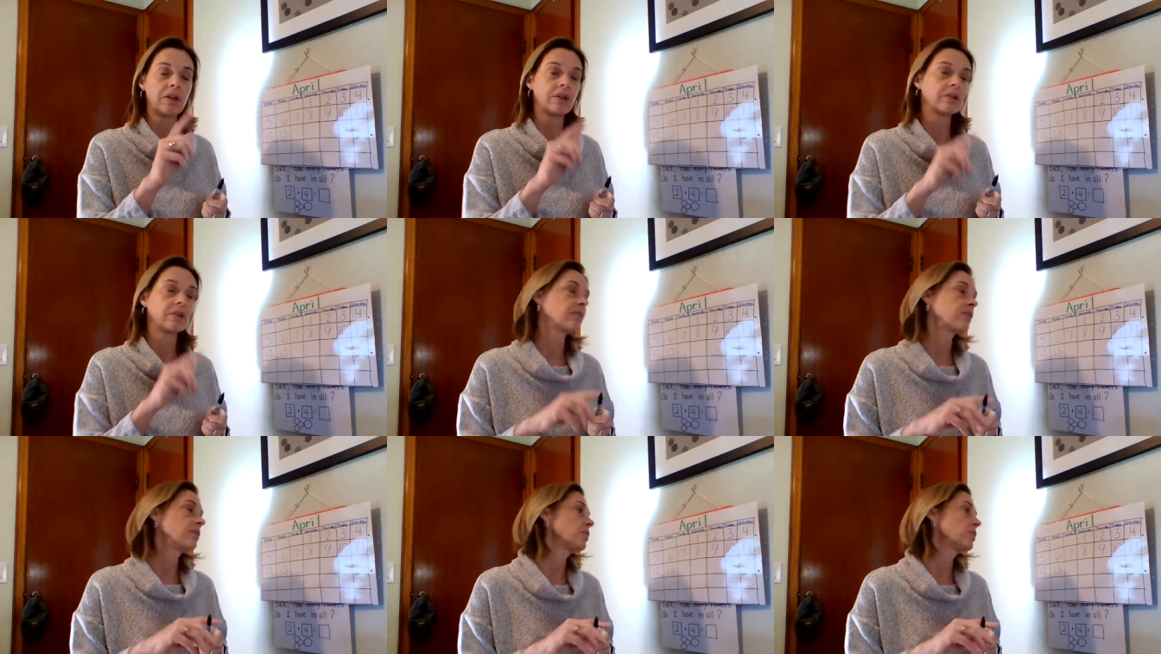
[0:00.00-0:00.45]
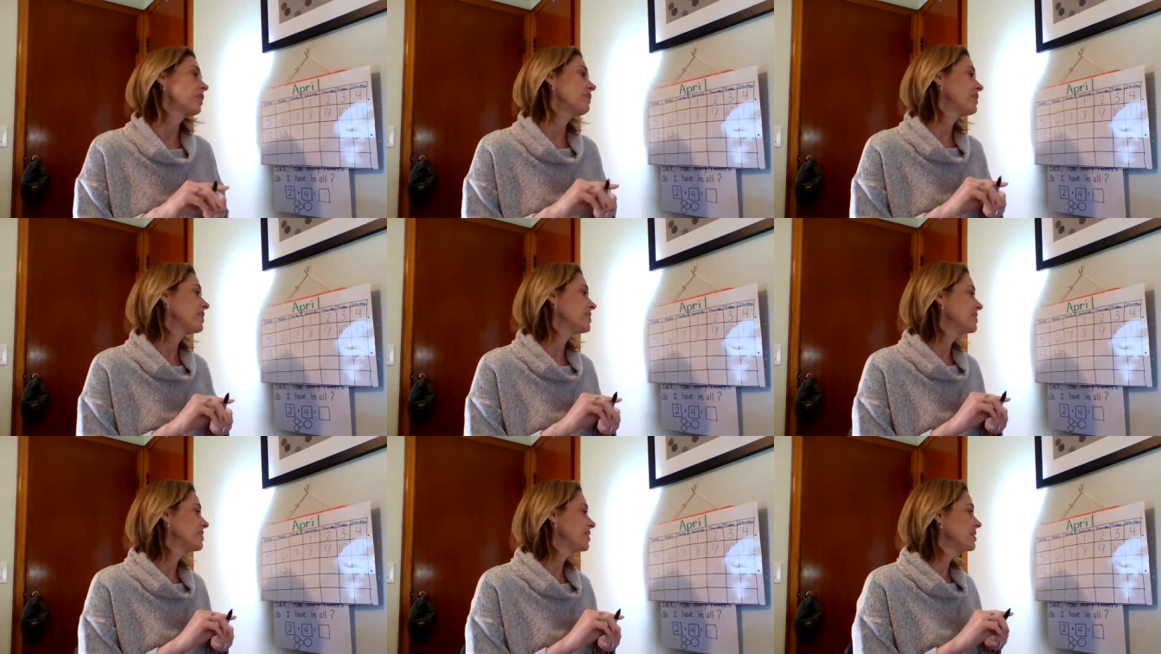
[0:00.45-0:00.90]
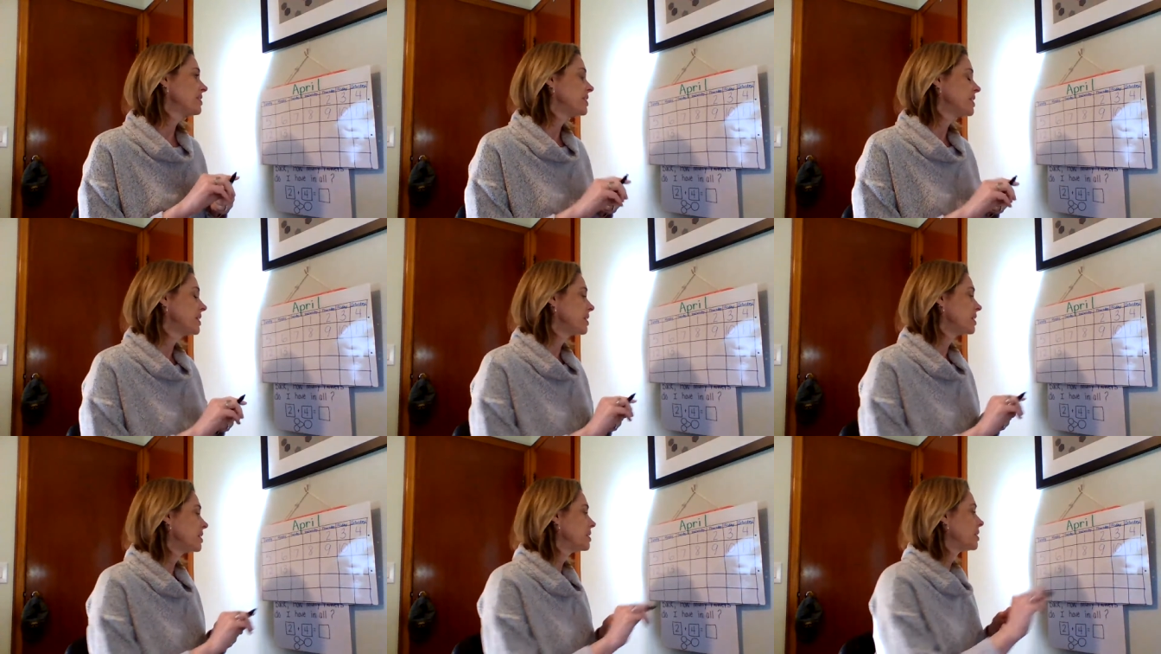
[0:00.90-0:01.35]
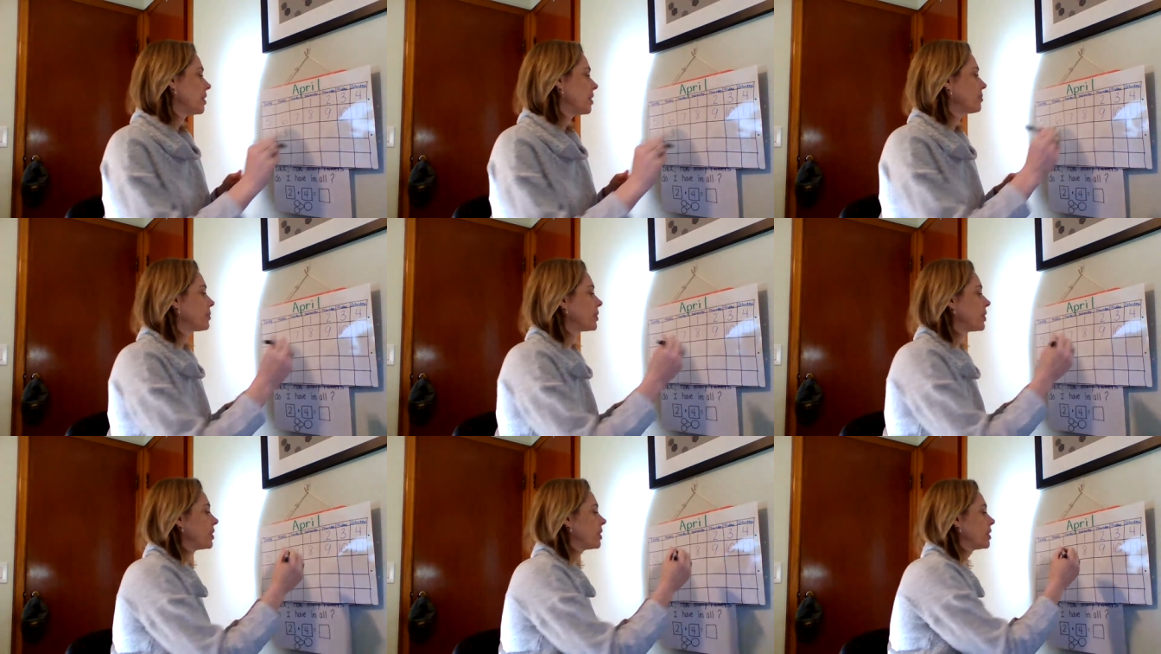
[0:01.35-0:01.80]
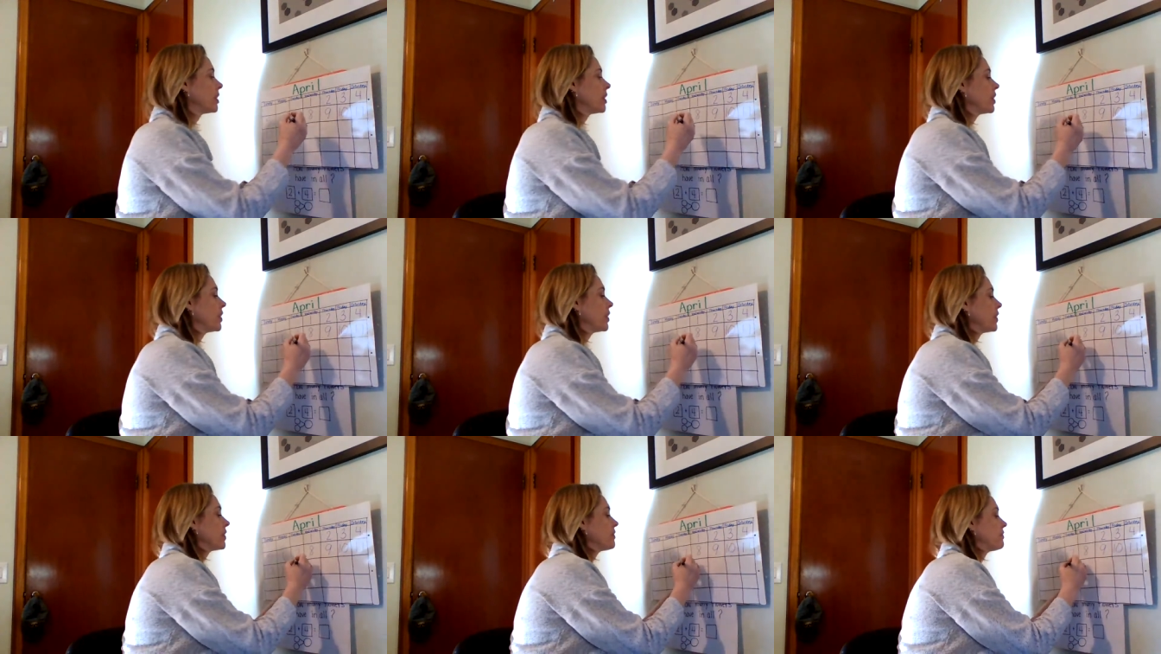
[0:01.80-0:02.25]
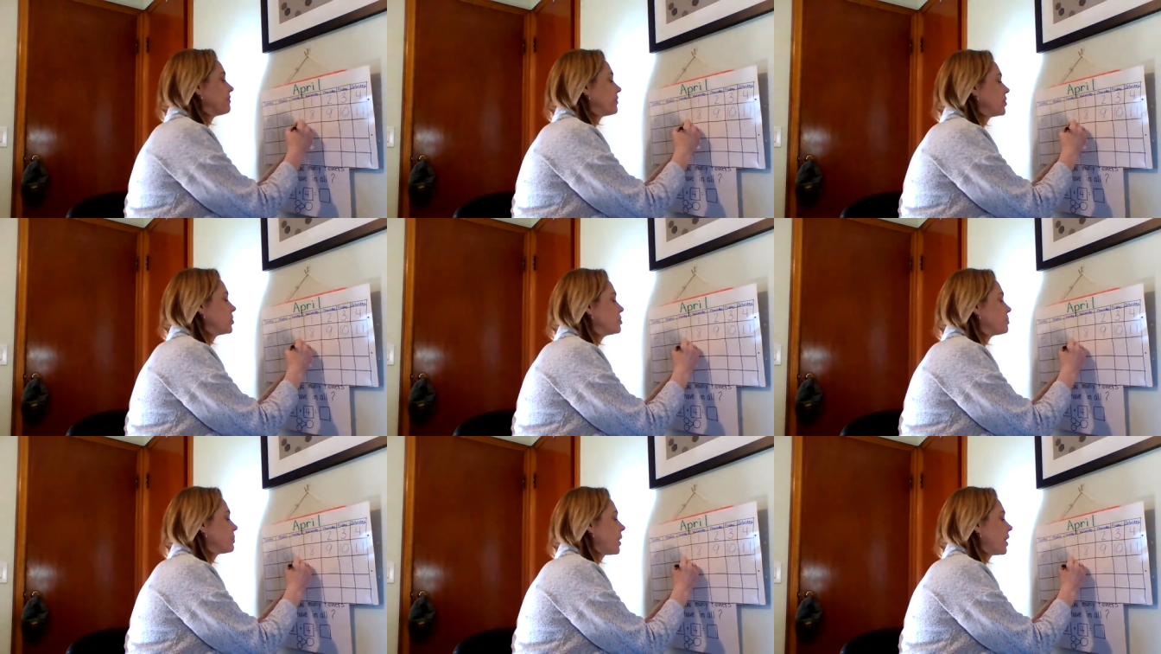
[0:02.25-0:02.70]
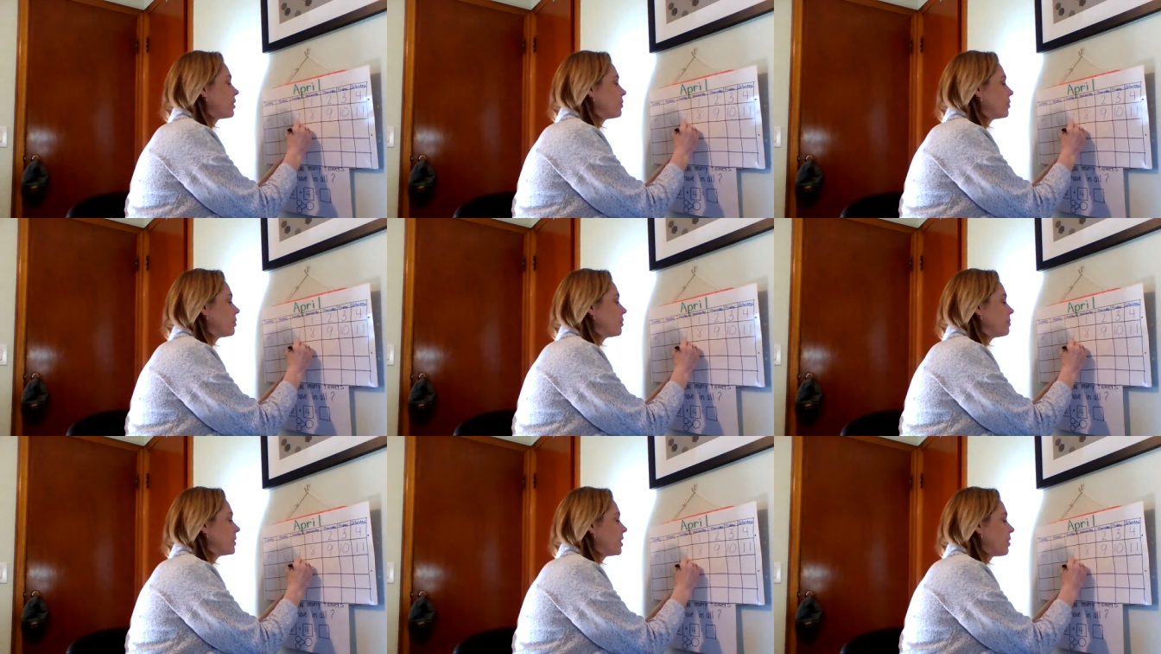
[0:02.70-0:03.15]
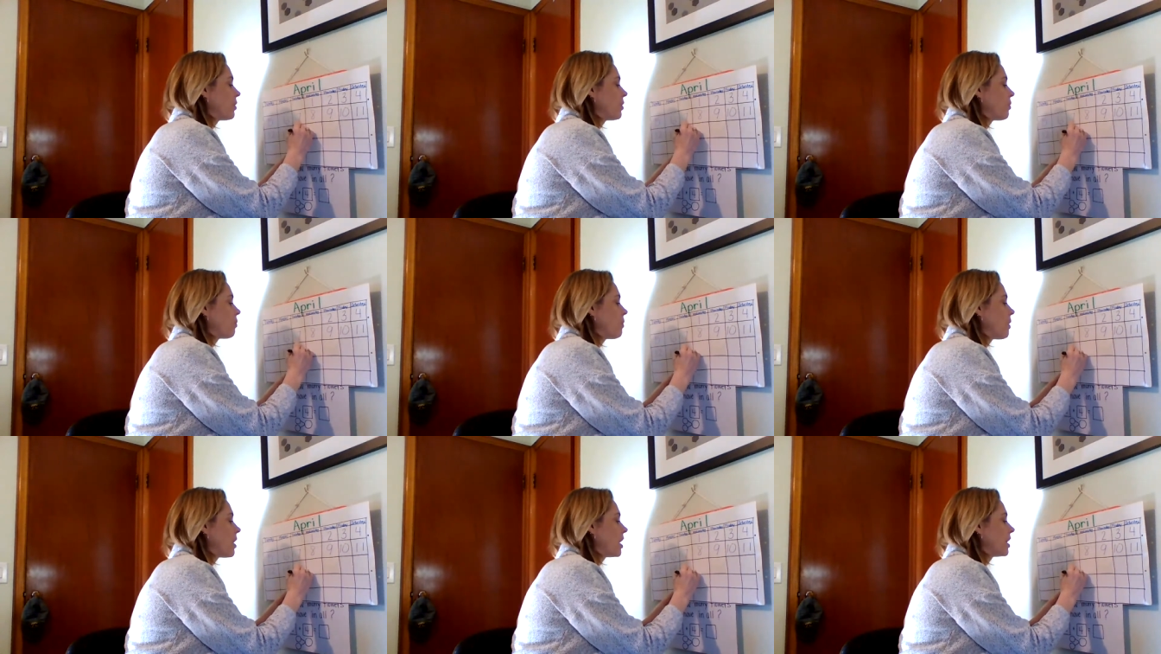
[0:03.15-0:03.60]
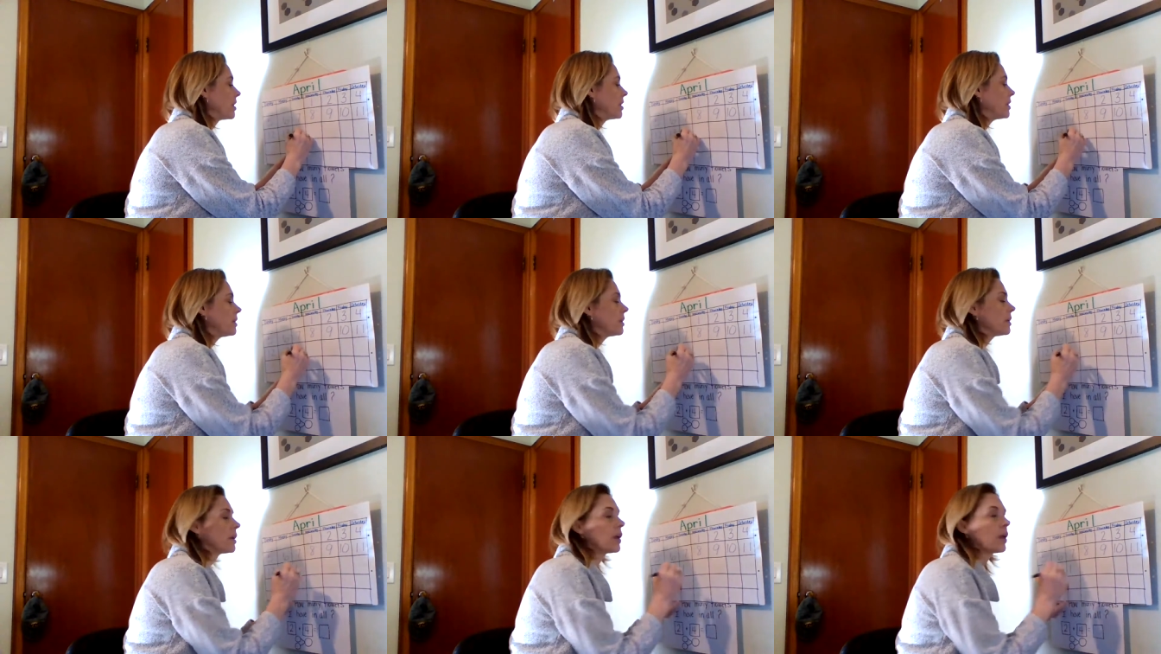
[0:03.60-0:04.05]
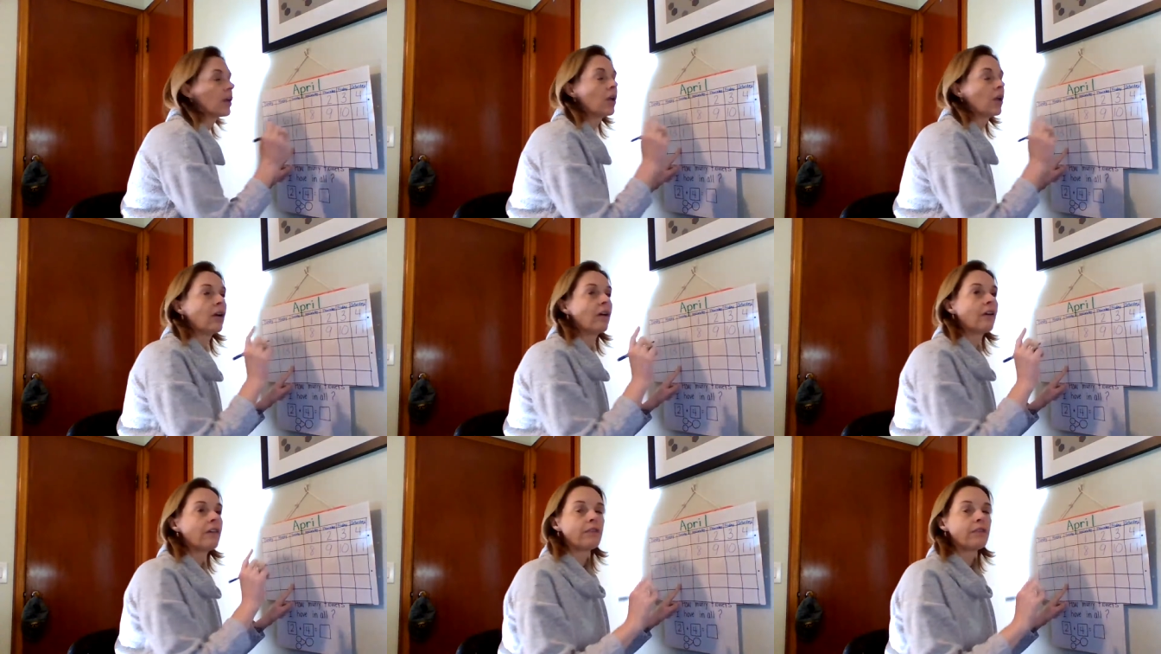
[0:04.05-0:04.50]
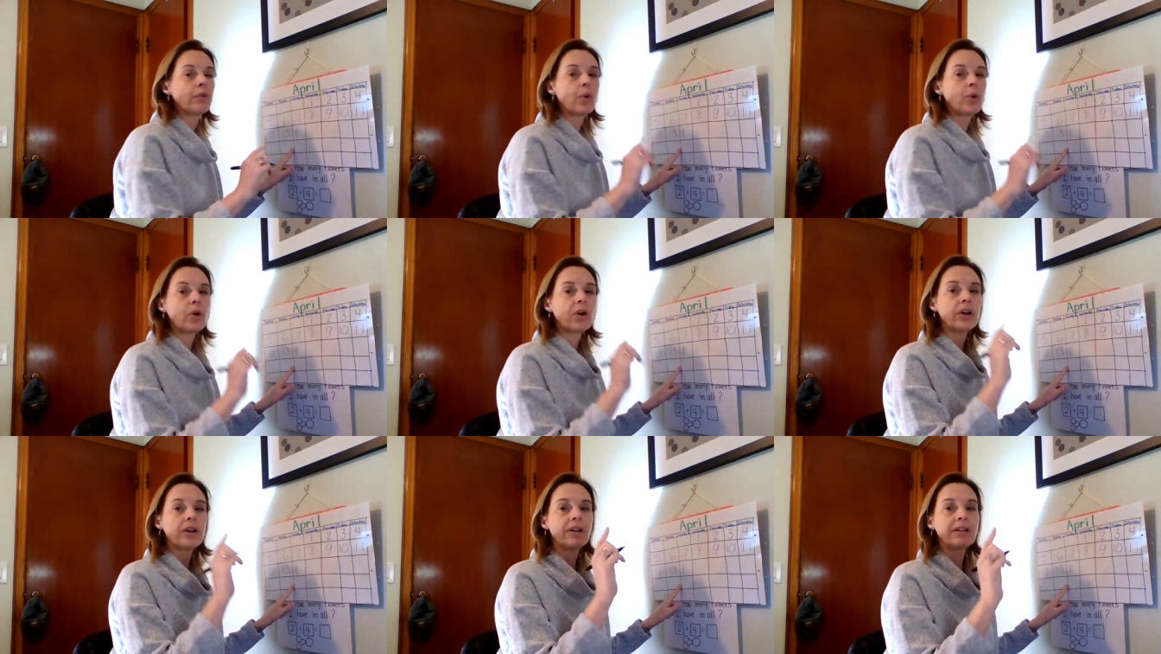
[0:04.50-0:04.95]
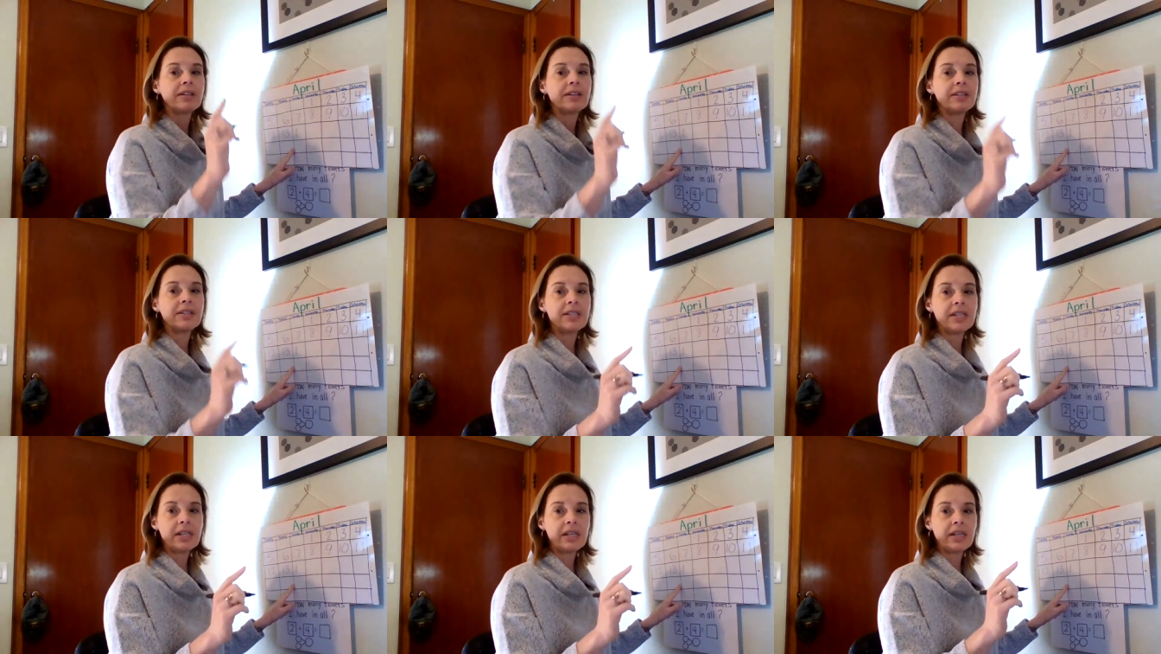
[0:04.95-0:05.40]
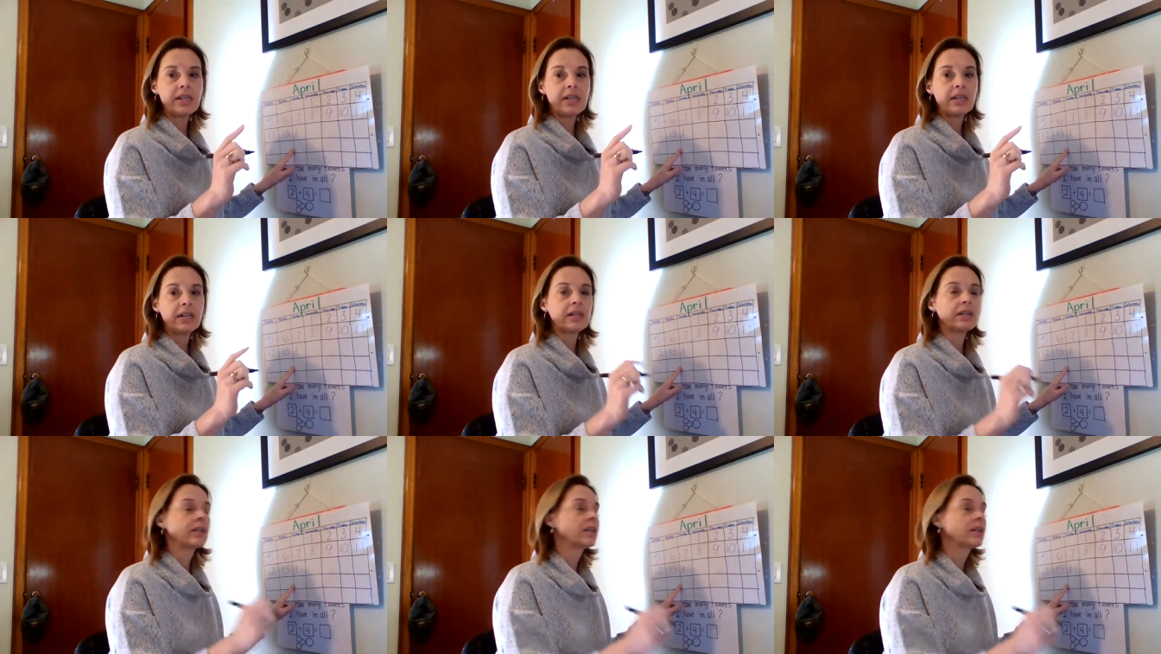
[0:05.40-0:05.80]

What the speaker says: So if it's a teen number, the first part will be a 1, 14.